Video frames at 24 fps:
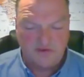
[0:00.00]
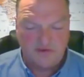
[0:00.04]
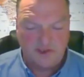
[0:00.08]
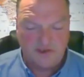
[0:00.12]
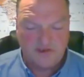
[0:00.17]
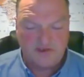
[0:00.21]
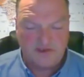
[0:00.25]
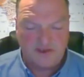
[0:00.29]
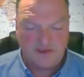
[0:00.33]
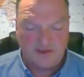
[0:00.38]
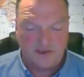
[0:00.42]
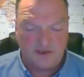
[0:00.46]

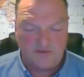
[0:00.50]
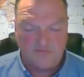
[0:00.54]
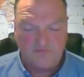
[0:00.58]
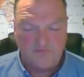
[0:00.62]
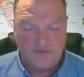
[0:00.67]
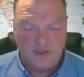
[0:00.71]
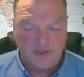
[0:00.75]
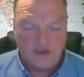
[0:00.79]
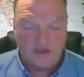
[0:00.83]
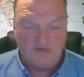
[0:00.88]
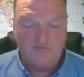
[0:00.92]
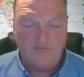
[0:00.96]
That's like a
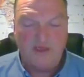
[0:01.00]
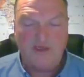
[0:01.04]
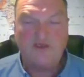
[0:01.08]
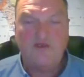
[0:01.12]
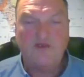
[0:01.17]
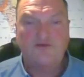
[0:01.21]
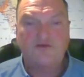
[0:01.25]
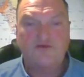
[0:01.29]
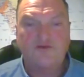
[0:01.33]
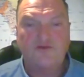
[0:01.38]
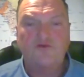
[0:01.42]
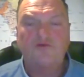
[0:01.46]

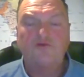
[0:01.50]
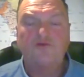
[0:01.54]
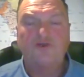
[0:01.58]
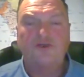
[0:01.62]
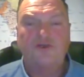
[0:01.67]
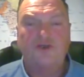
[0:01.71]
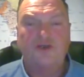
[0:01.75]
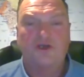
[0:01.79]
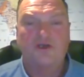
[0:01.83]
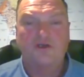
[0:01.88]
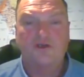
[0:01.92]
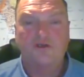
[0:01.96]
mental
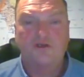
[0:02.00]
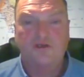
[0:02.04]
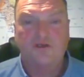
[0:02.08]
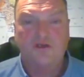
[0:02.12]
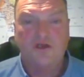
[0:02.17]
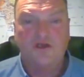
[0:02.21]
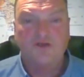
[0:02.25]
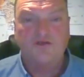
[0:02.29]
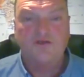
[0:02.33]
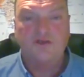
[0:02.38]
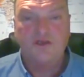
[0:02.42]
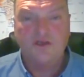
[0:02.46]
torture.
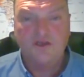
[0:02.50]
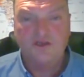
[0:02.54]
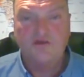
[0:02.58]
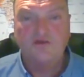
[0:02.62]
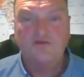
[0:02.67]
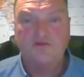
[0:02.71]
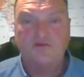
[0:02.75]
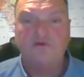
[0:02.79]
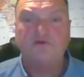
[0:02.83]
I said, good.